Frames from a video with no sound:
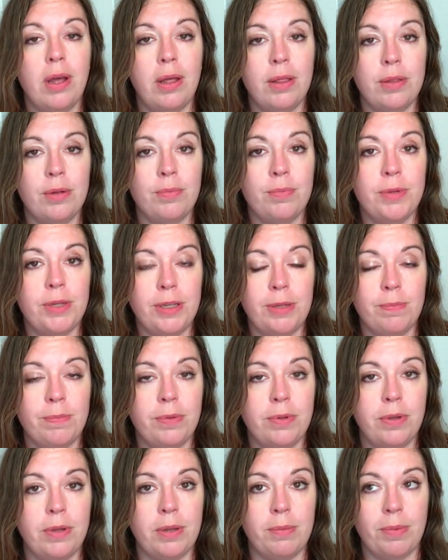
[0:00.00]
other
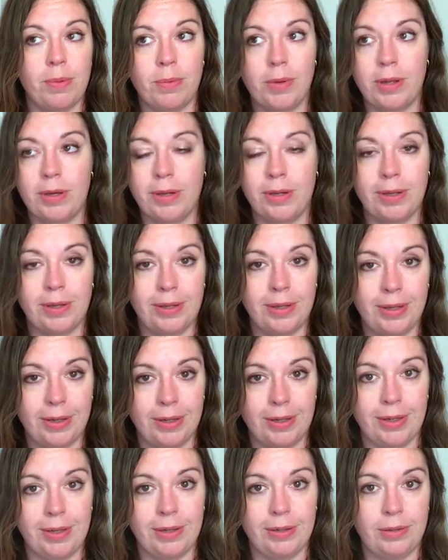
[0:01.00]
people. I'm kind of going to
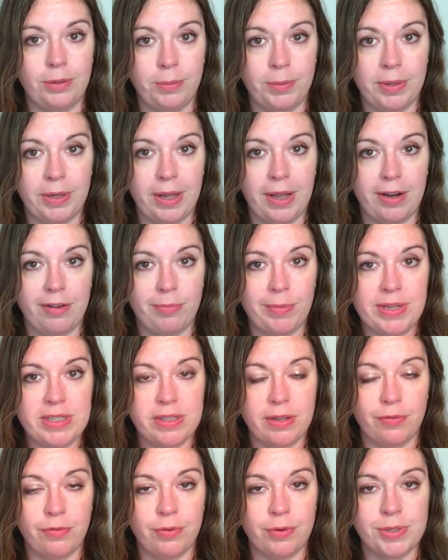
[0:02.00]
get a little bit ahead of
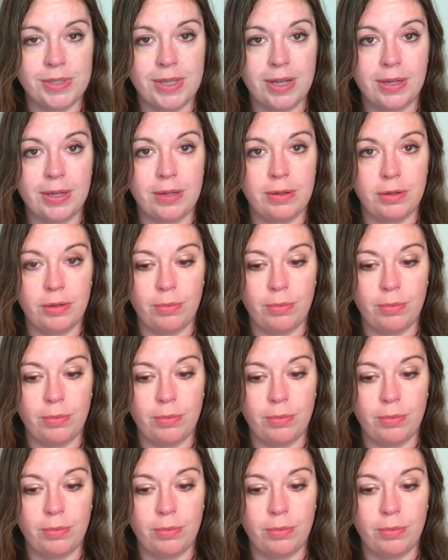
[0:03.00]
myself for a second.